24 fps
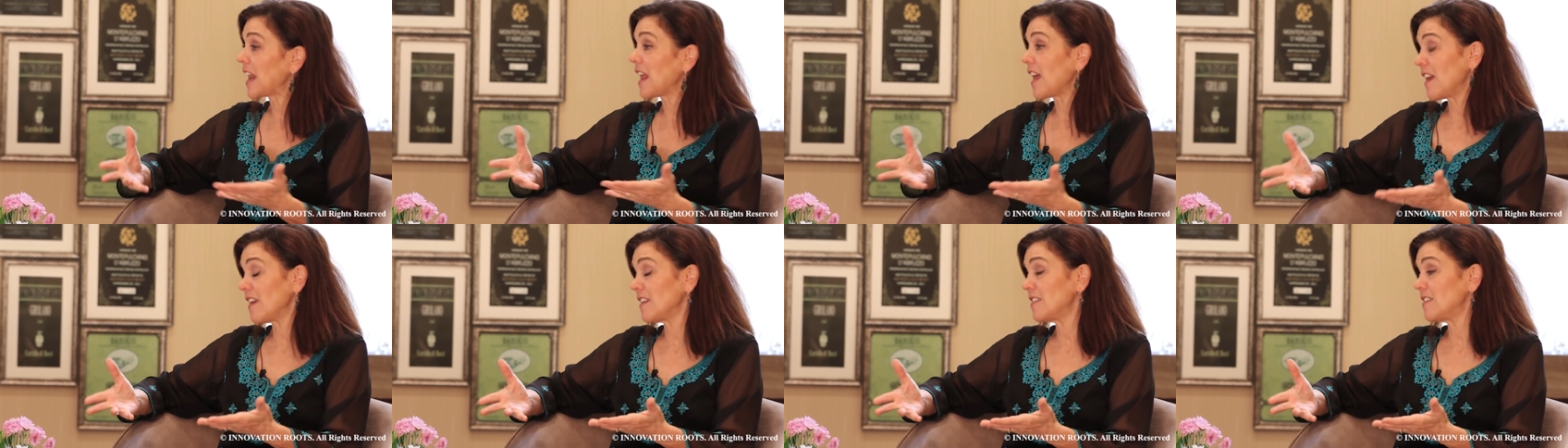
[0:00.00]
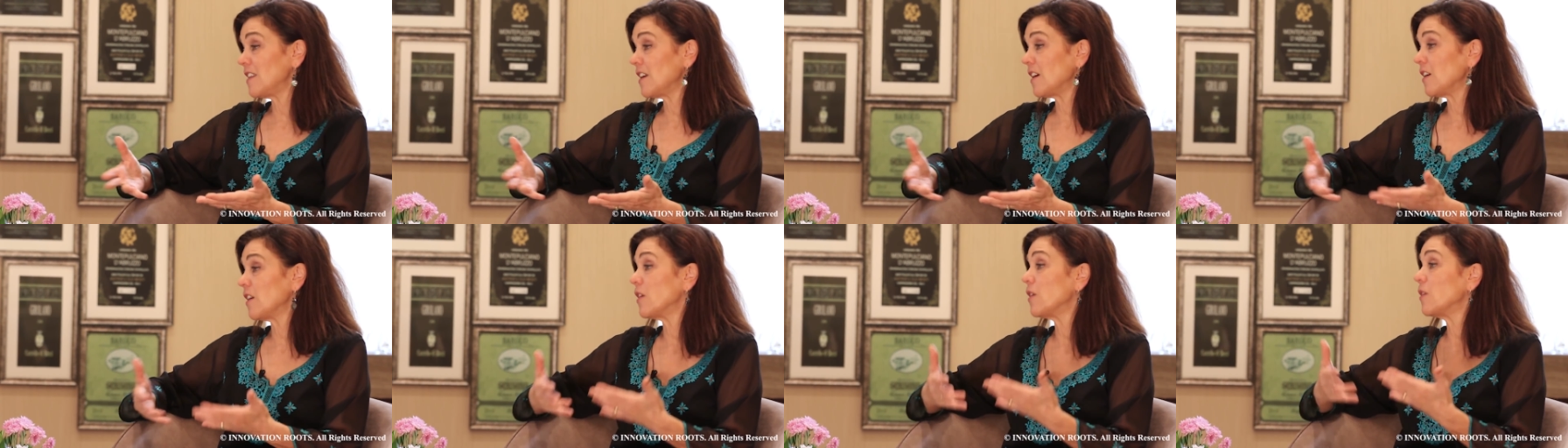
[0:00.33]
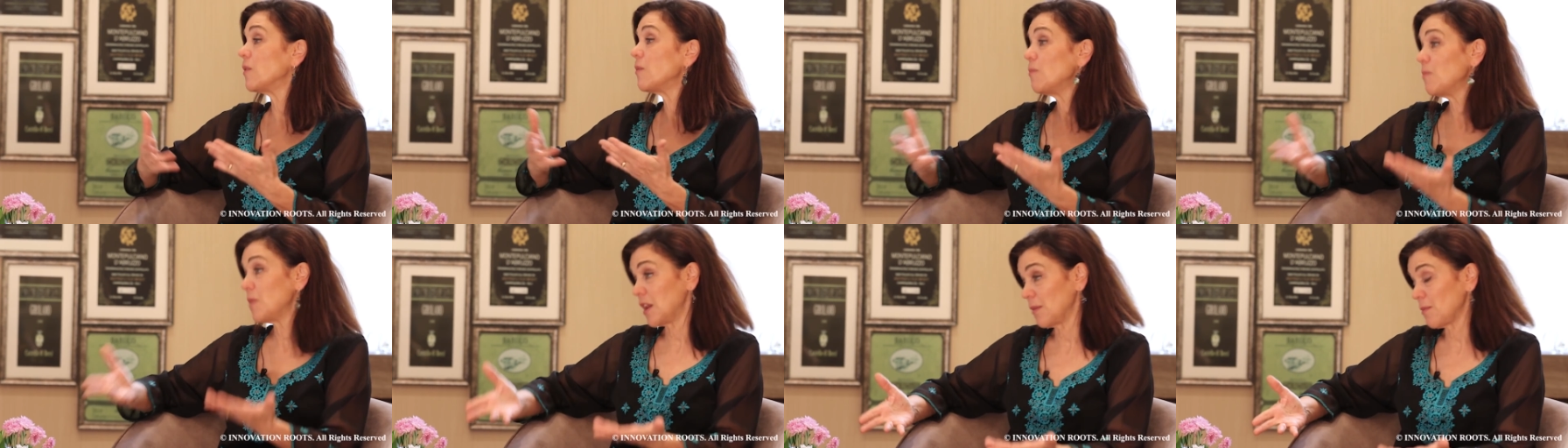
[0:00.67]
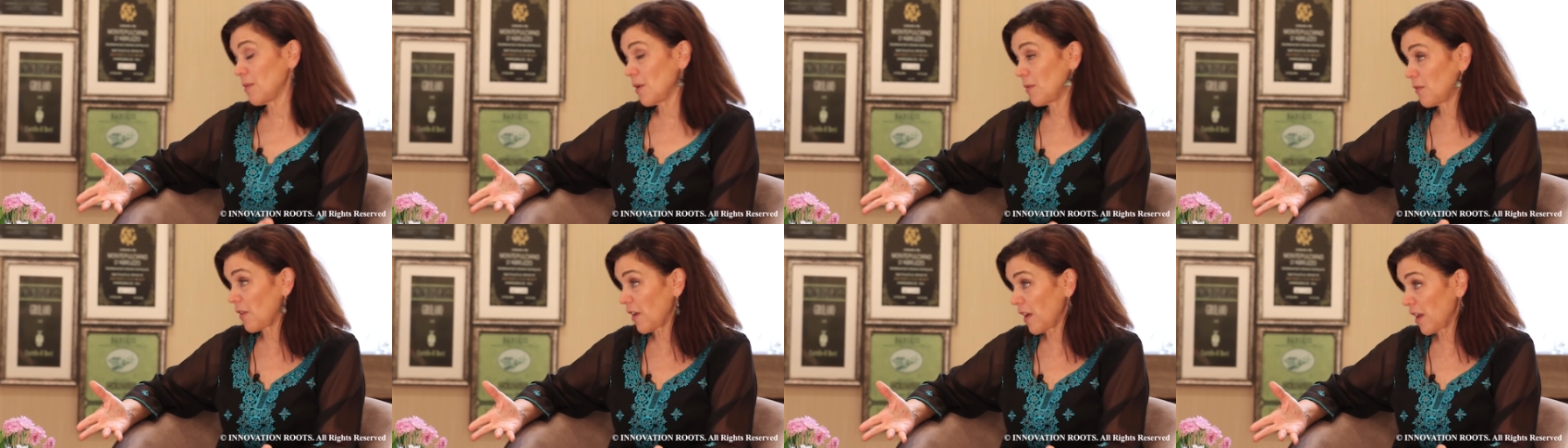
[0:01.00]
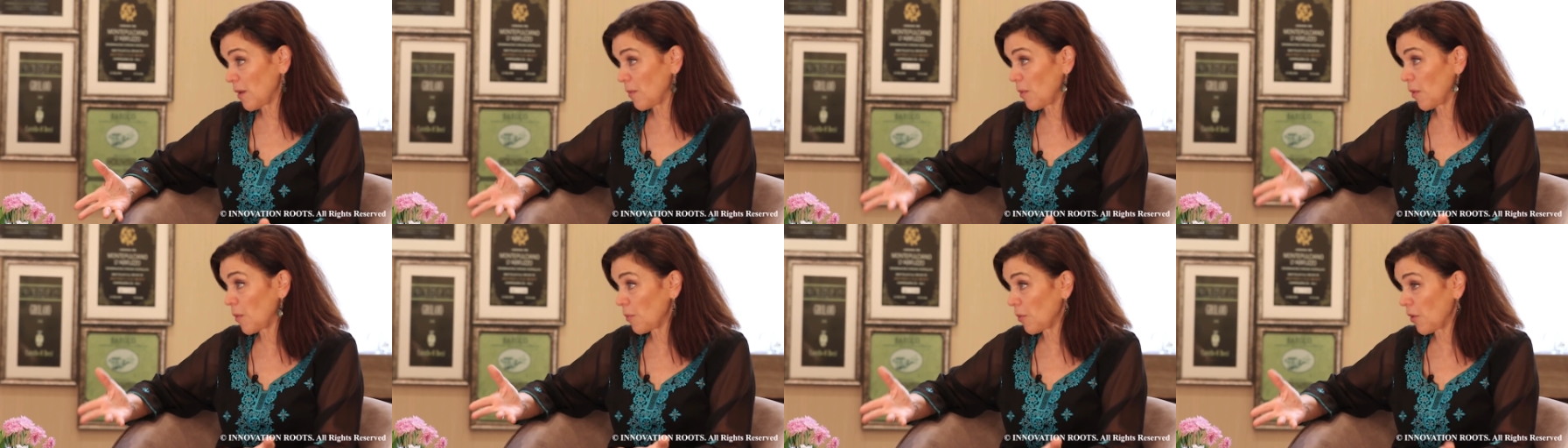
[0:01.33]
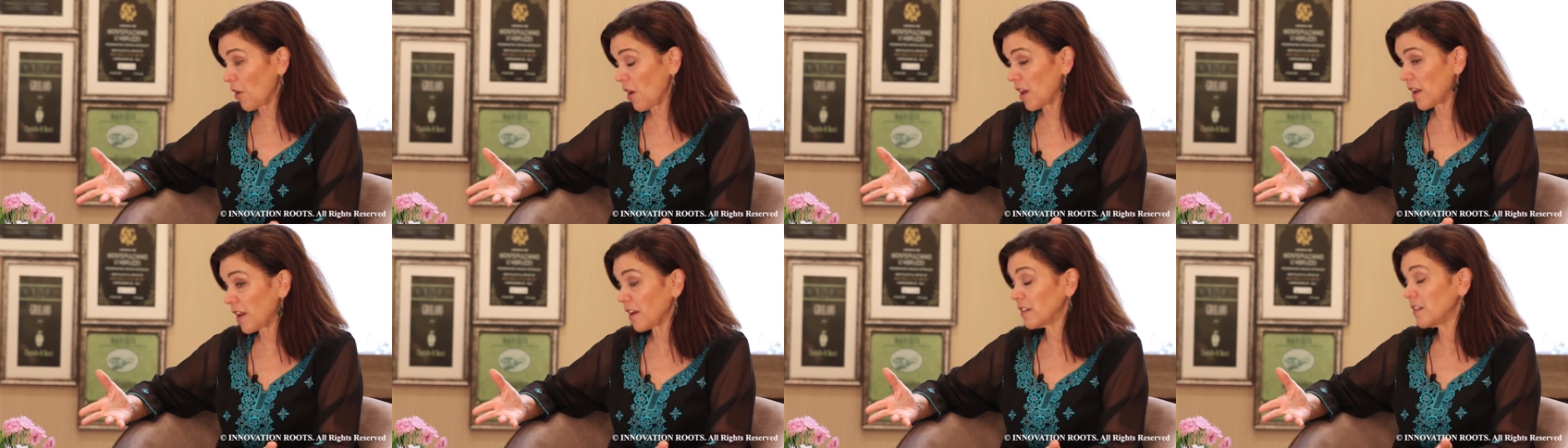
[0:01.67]
as their minimum viable
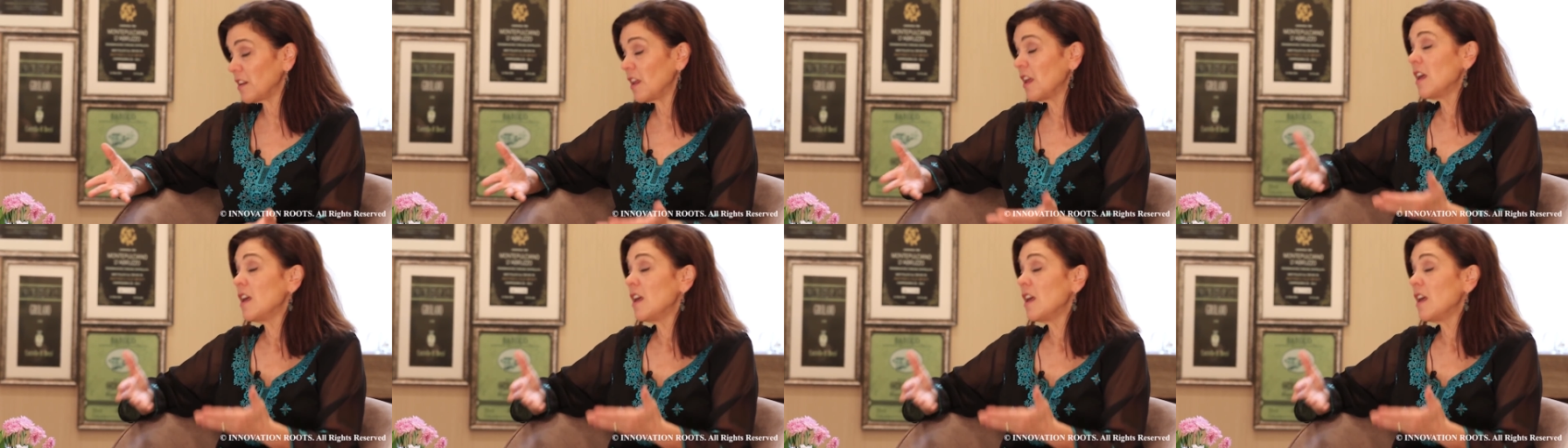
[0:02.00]
product.